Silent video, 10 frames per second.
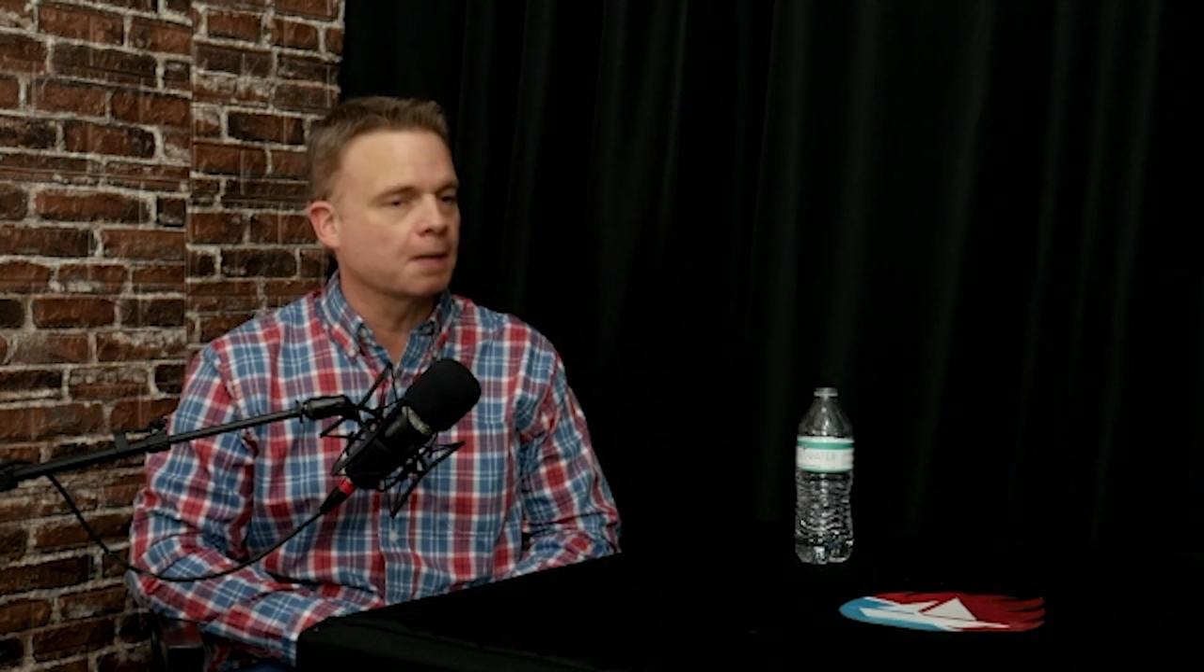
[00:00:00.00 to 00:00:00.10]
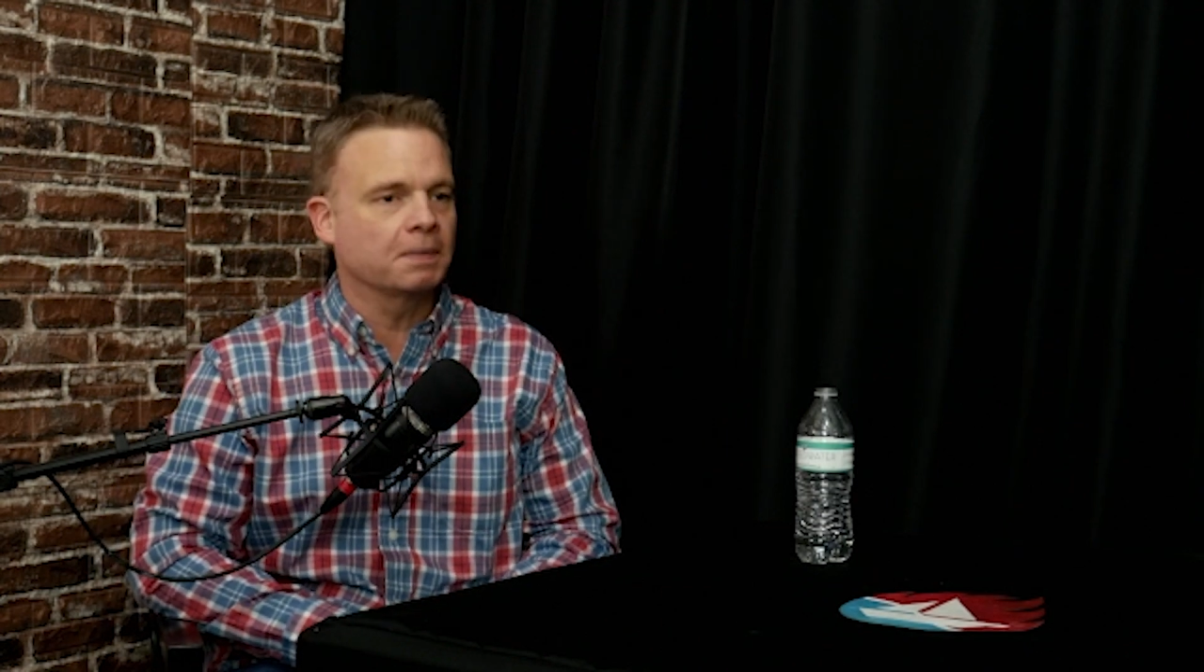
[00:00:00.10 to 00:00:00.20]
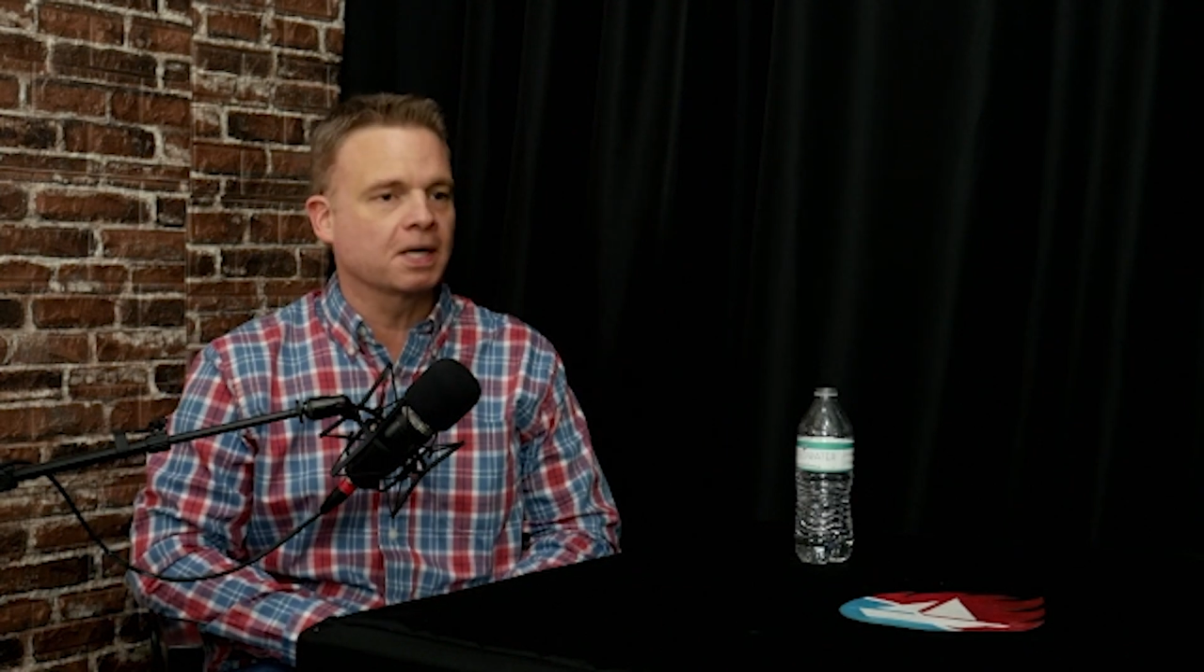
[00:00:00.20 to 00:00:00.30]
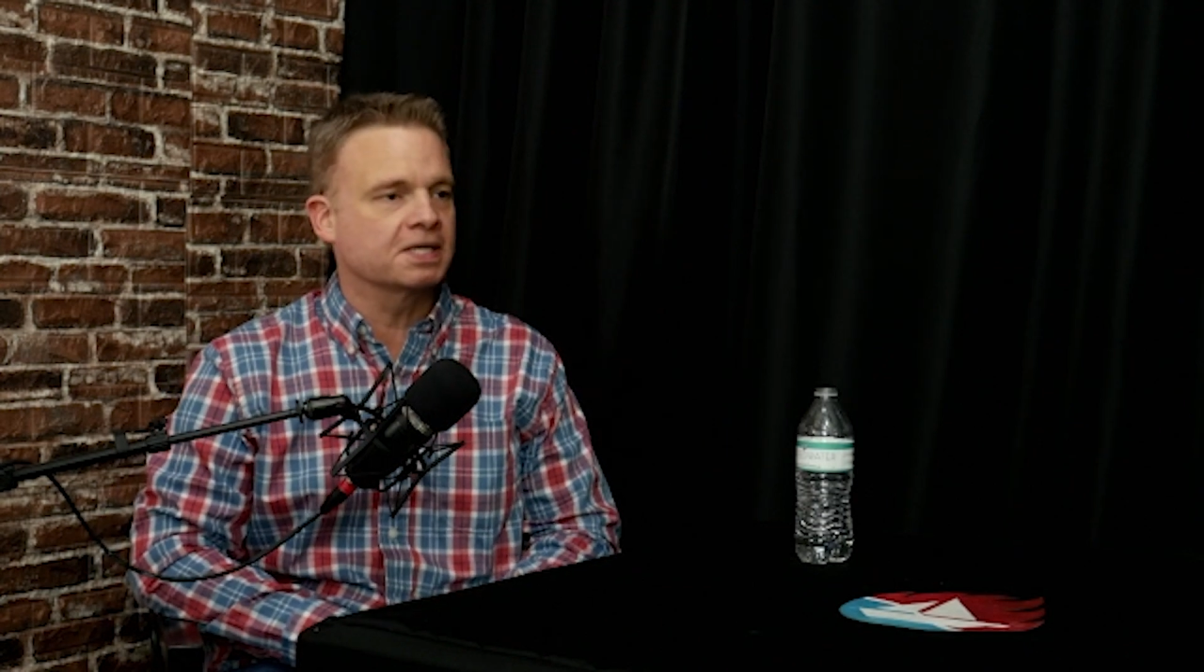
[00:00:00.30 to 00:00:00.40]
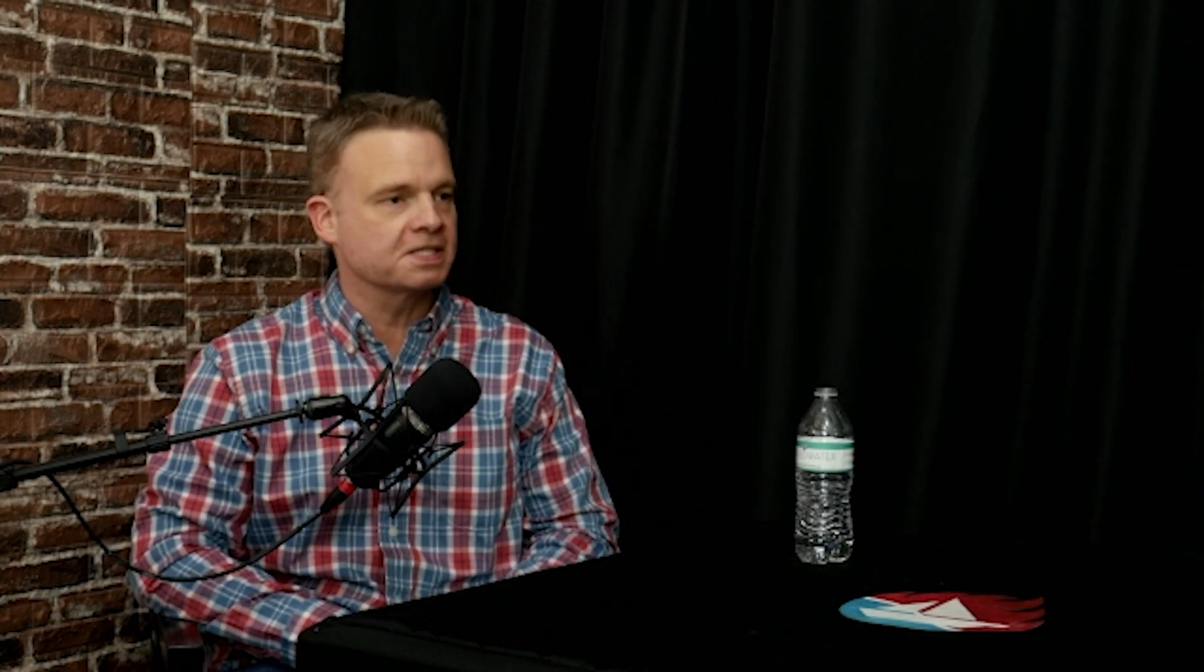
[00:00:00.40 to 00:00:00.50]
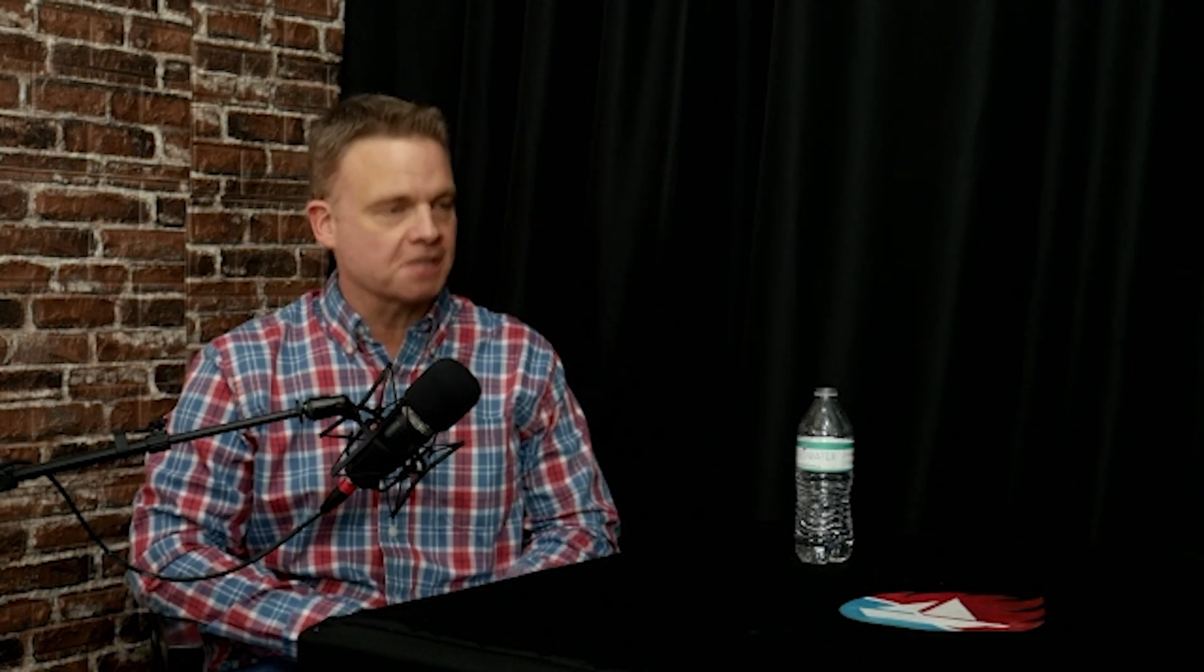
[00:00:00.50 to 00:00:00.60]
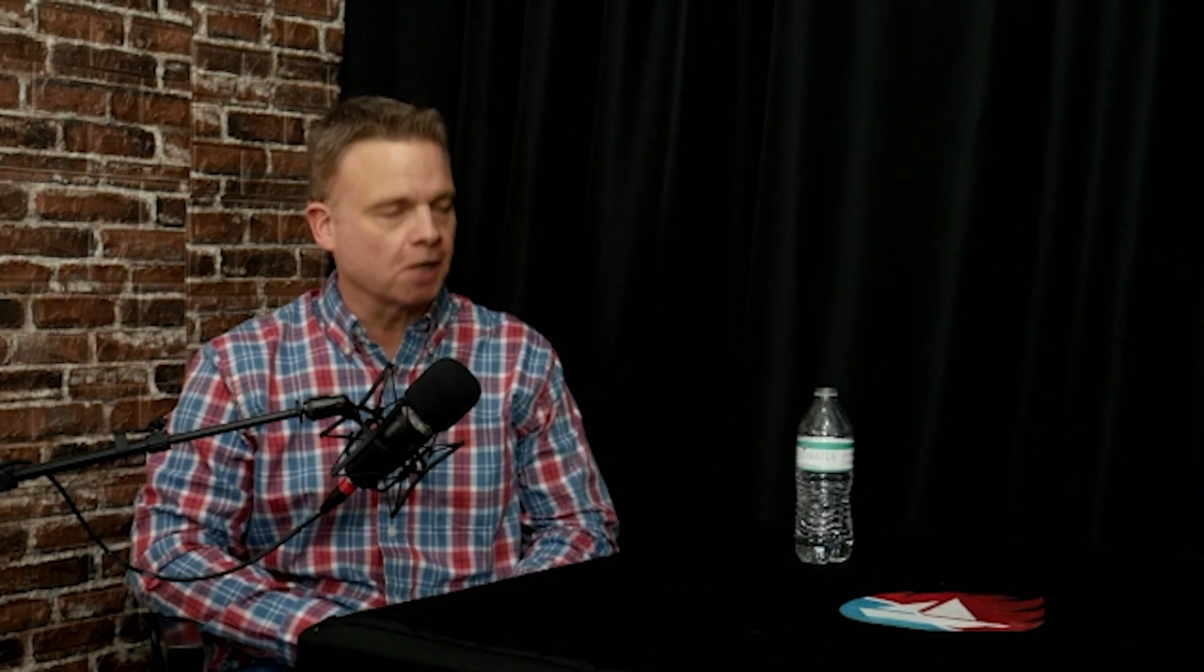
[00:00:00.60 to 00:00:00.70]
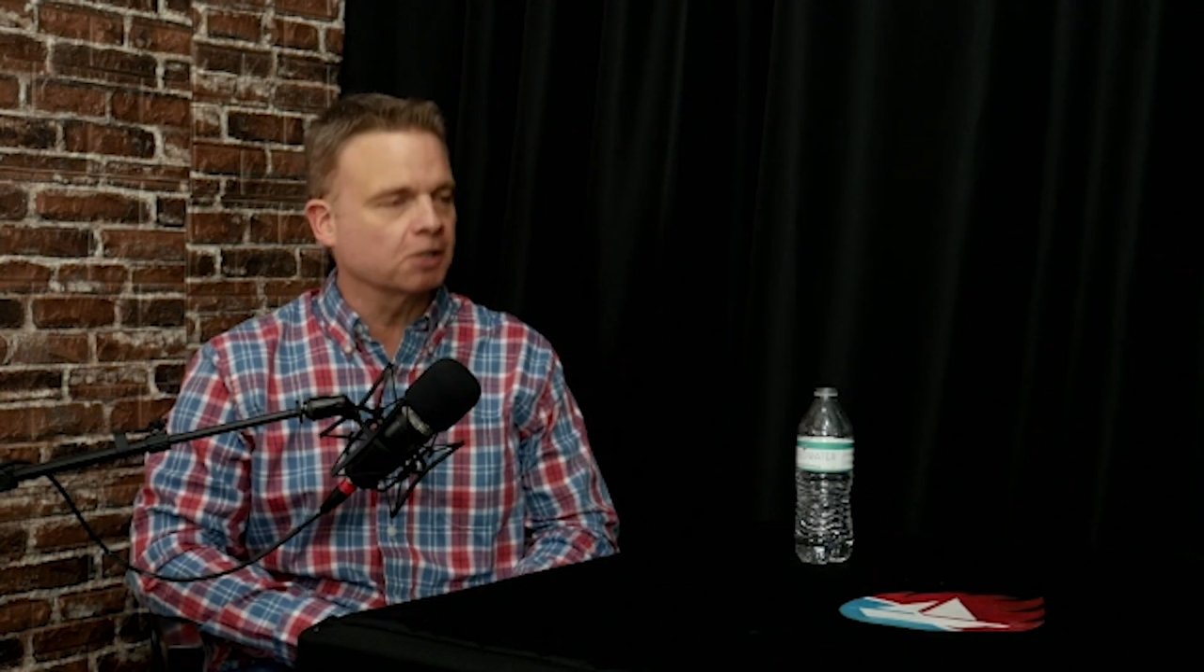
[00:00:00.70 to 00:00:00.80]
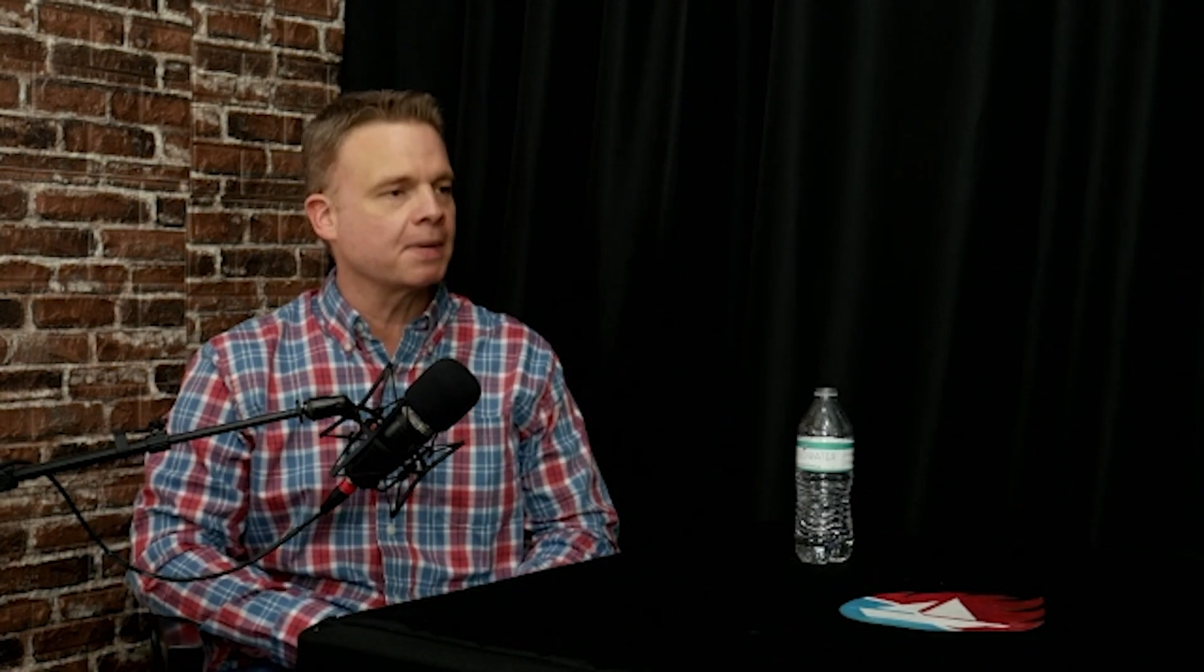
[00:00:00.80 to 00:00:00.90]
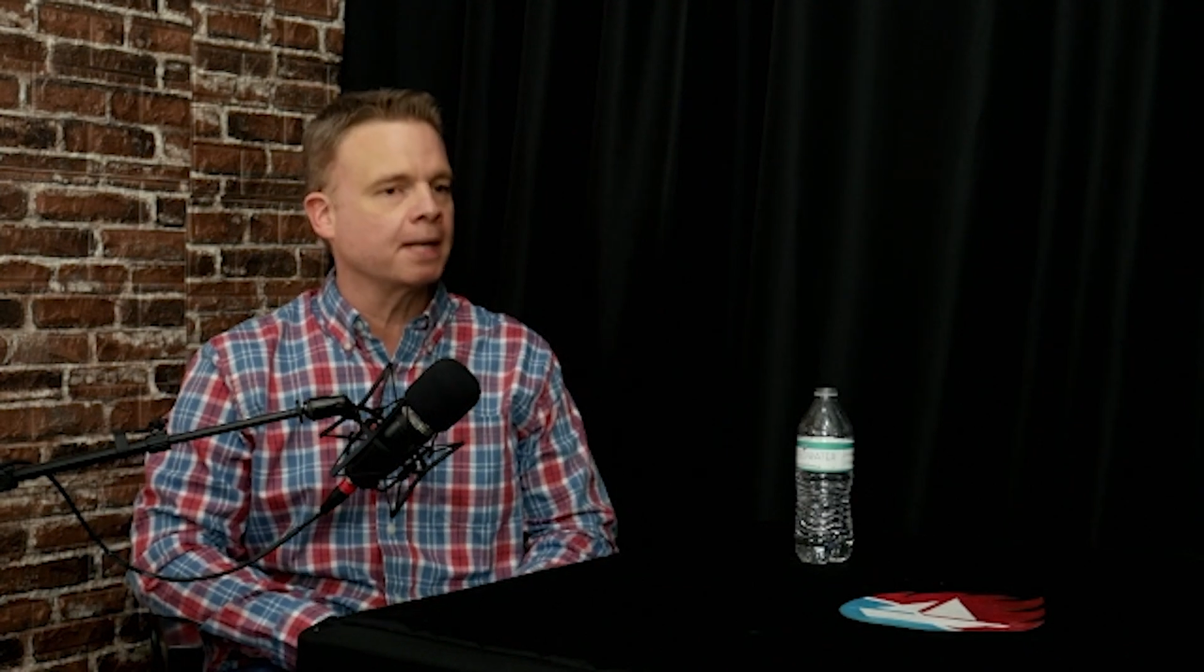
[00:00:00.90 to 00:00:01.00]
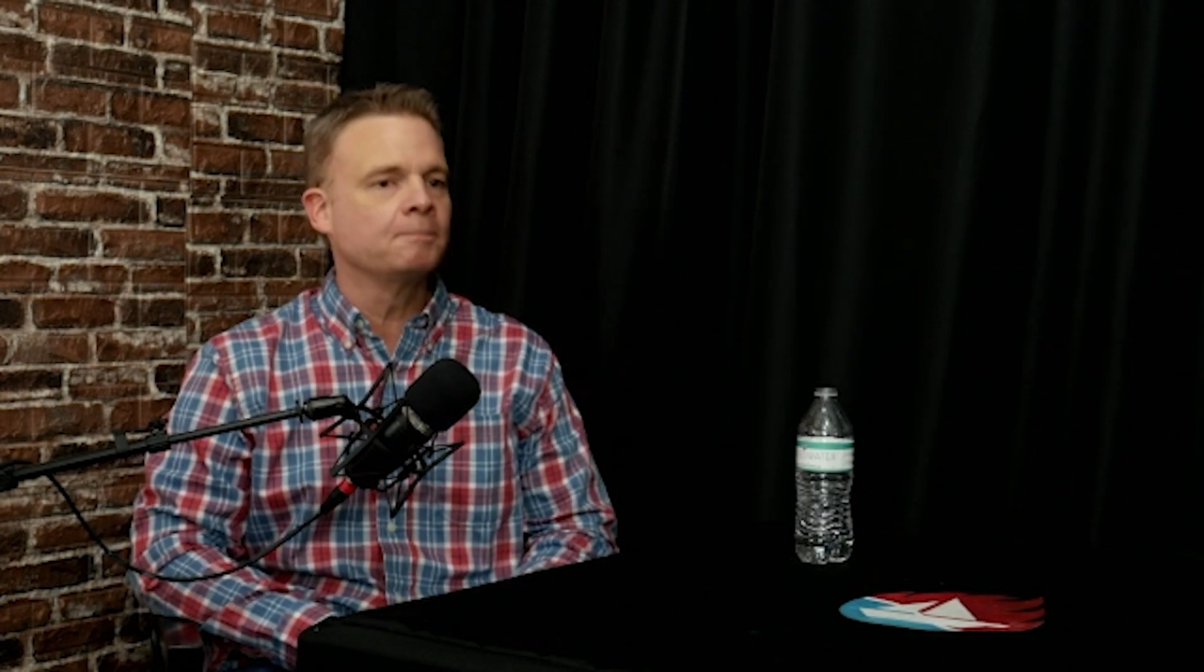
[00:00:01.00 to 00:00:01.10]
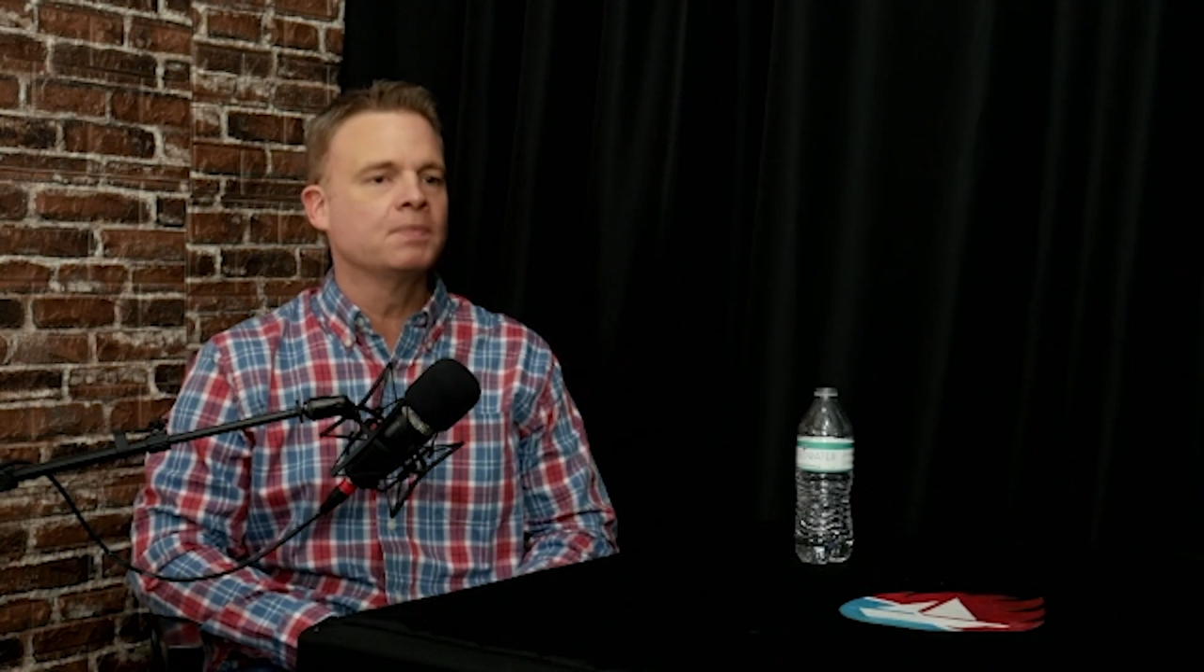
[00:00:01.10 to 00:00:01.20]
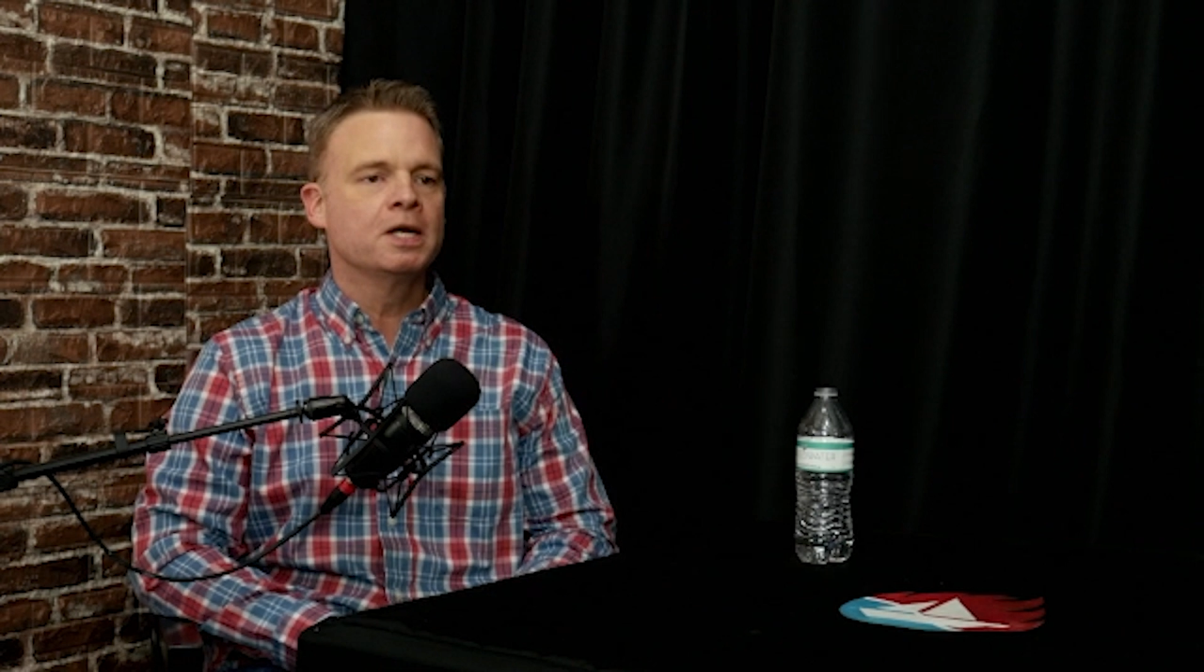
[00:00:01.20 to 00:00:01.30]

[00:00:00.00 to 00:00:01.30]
because it's all about